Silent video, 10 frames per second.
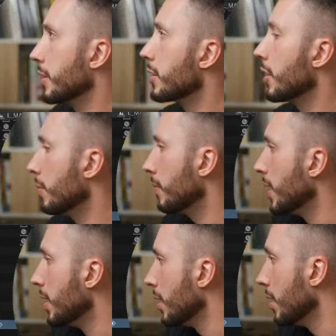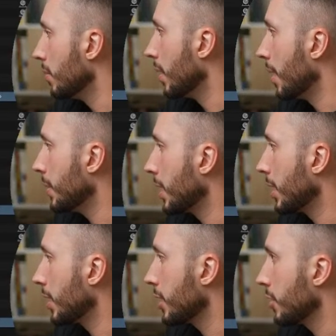so I'm going to
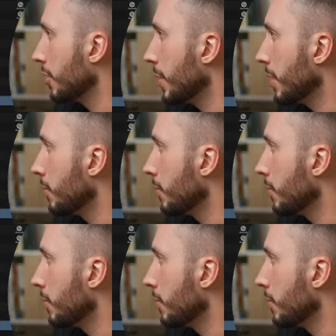click this little button,